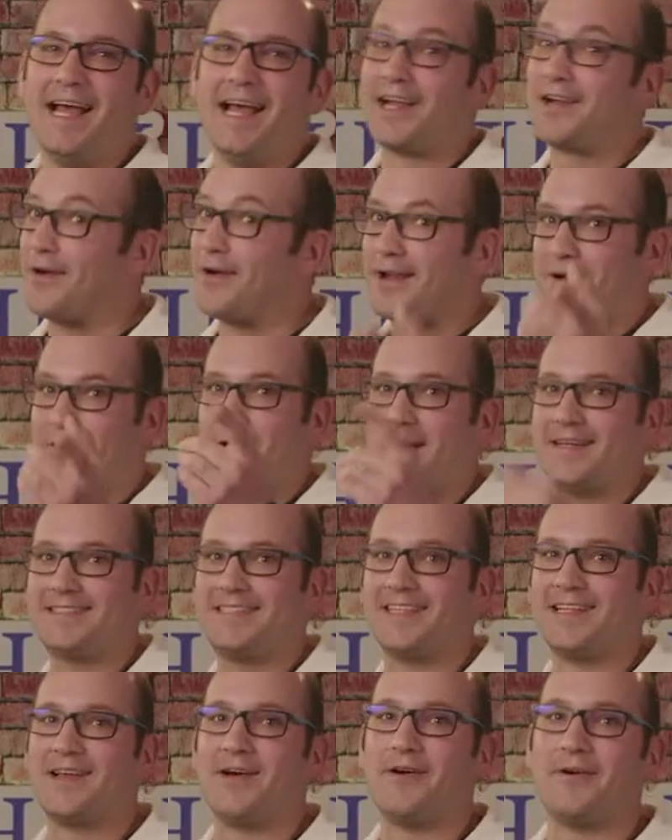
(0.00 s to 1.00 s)
Great
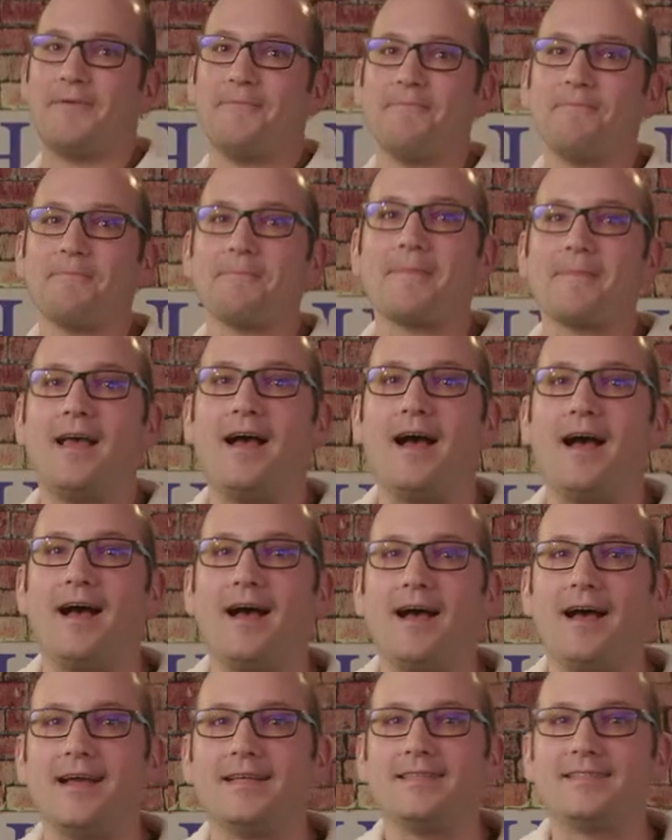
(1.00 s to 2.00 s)
question, though.
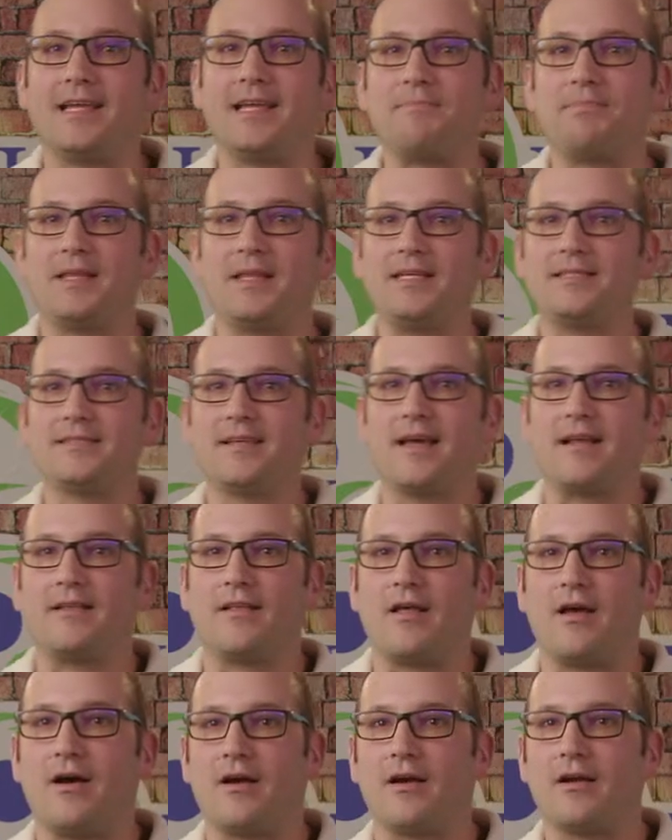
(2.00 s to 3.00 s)
Uh, see, please settle.
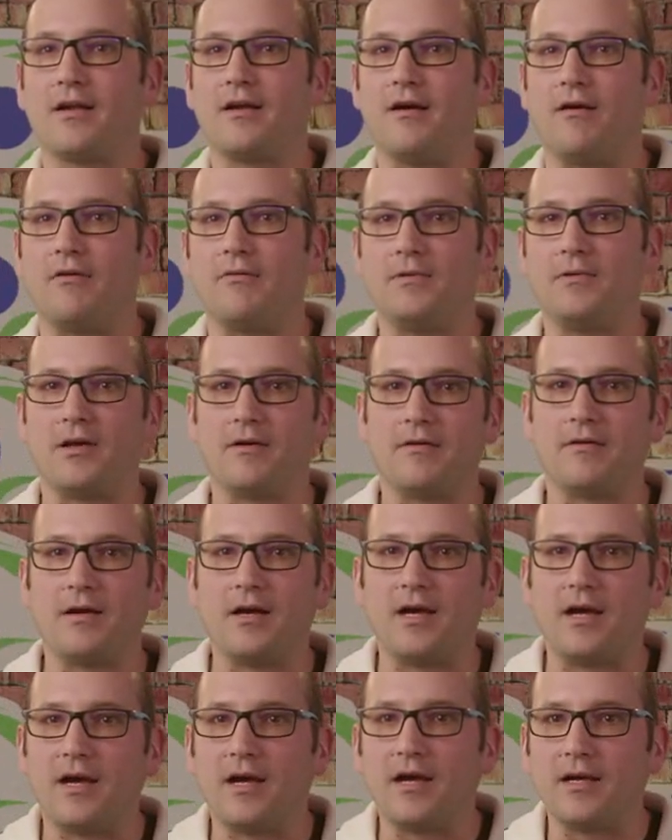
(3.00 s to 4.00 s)
Our, oh no.
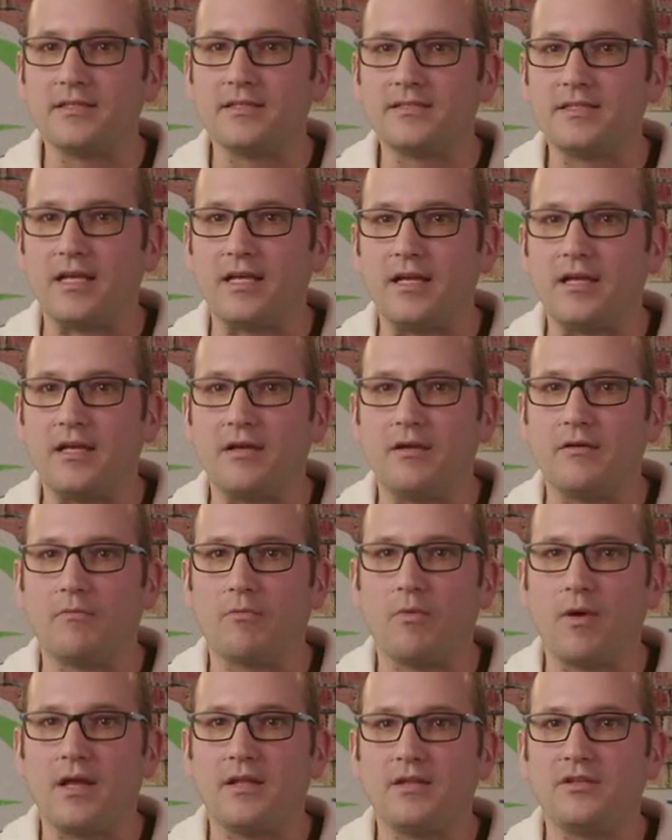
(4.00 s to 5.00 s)
Uh, see,
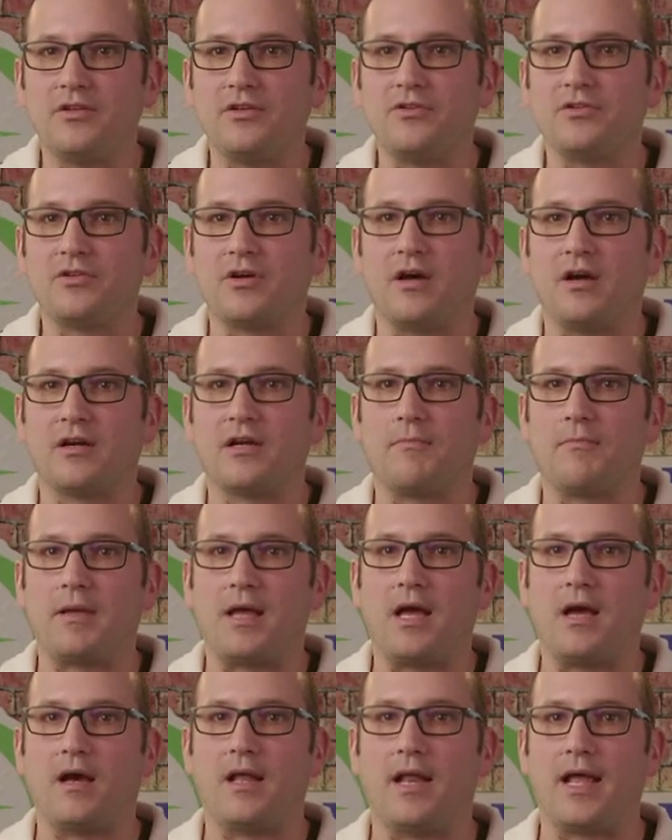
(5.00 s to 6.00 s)
when do you talk
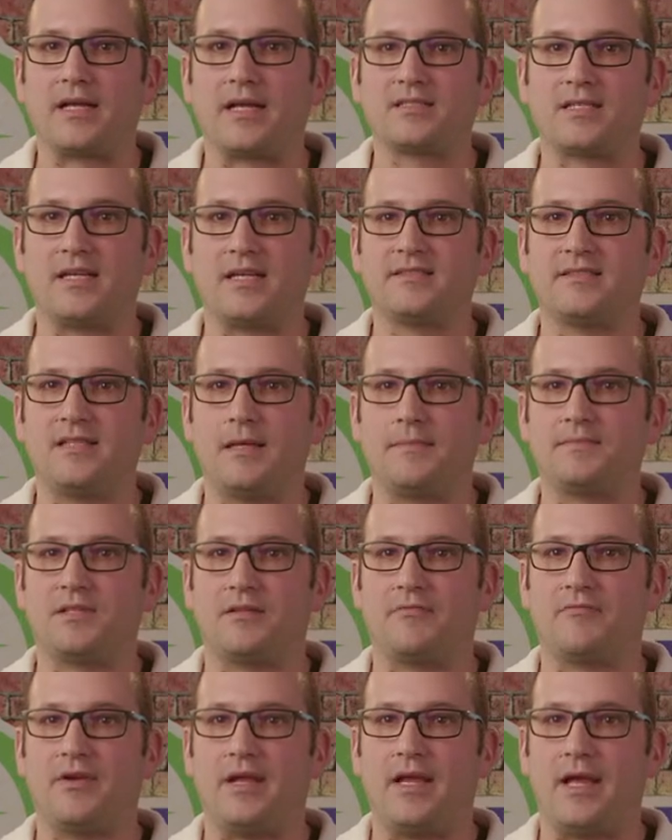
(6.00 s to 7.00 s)
about exercise tips
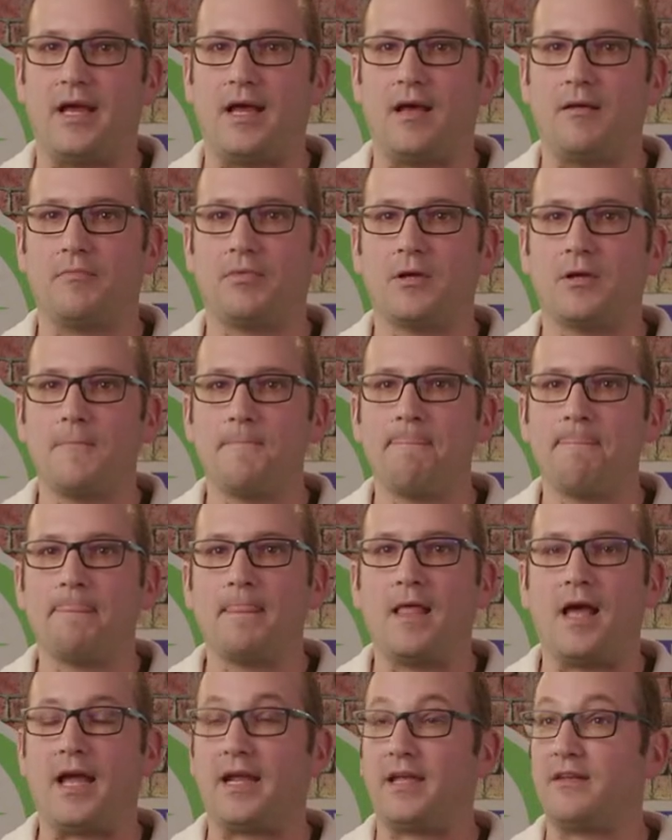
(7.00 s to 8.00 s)
and rehab?
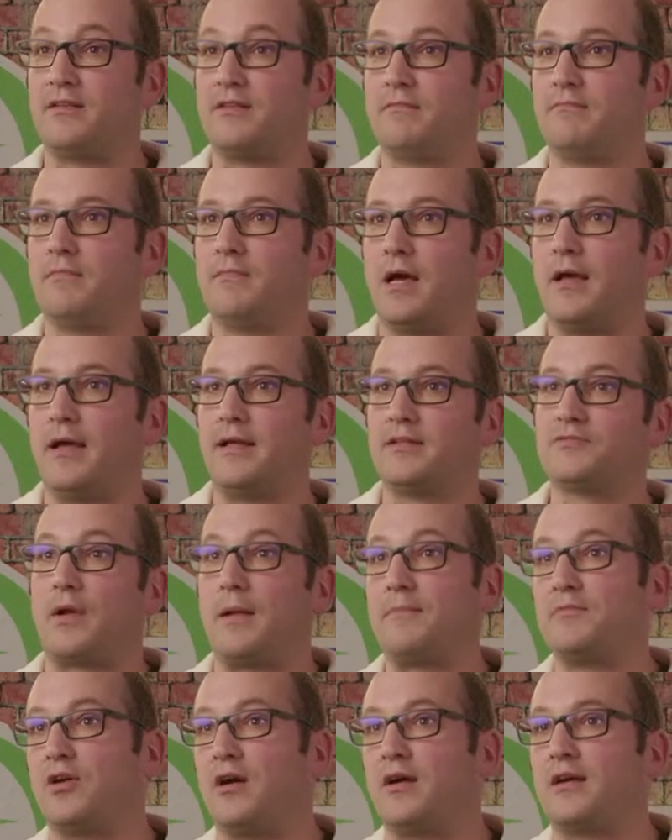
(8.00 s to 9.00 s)
I can. Uh, that's what I'm
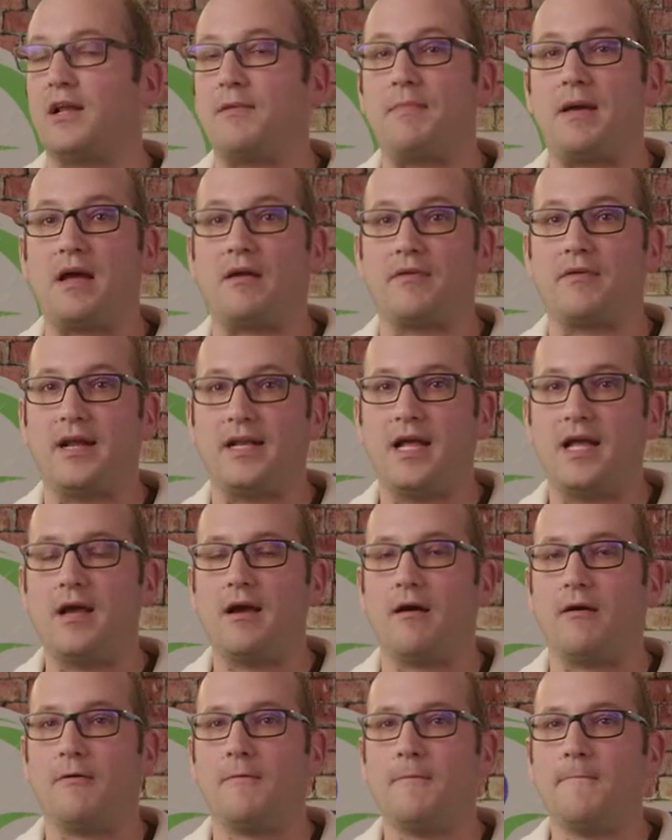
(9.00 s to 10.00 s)
talking about right
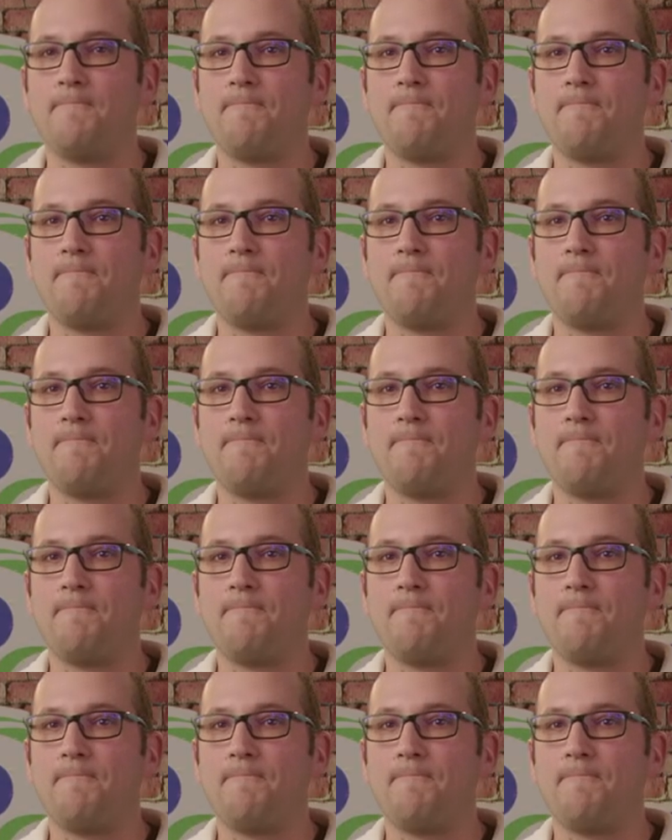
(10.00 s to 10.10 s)
now.